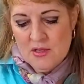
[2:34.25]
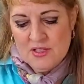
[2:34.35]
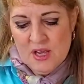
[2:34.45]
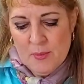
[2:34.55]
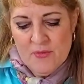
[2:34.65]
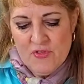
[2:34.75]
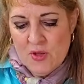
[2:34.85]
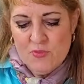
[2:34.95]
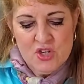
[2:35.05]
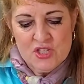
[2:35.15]
Some of
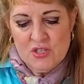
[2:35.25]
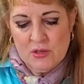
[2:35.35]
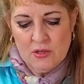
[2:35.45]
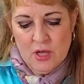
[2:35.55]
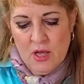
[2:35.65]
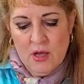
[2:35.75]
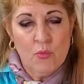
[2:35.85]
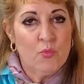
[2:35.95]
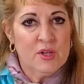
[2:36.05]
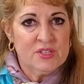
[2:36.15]
them just
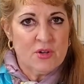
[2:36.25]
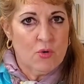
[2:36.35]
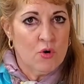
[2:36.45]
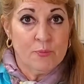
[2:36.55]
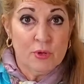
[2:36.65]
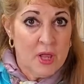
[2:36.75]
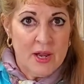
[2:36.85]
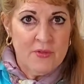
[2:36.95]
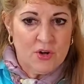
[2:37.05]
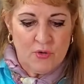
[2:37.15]
whisk or
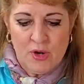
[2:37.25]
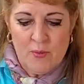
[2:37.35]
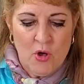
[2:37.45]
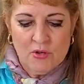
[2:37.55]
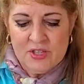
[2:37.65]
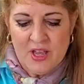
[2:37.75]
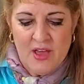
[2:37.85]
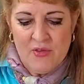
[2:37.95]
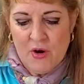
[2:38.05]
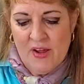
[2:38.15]
blend the cream all
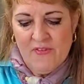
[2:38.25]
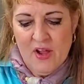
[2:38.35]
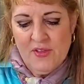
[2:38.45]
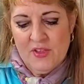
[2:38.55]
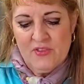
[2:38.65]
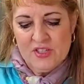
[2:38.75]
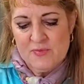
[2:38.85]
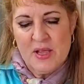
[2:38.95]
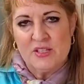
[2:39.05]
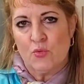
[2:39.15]
together. I find that this
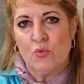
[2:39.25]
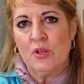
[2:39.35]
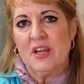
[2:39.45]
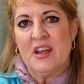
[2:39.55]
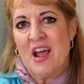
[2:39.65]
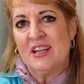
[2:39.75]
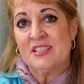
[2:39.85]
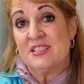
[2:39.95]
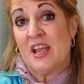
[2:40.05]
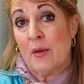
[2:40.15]
makes a really nice
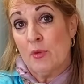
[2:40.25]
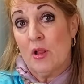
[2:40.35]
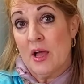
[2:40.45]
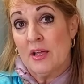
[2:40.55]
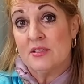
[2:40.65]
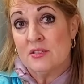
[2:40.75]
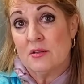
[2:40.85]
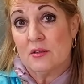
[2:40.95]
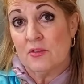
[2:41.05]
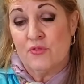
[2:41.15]
stabilized
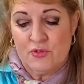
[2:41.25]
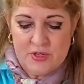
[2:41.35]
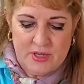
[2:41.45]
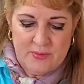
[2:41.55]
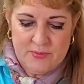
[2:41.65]
Kla-fou-tee.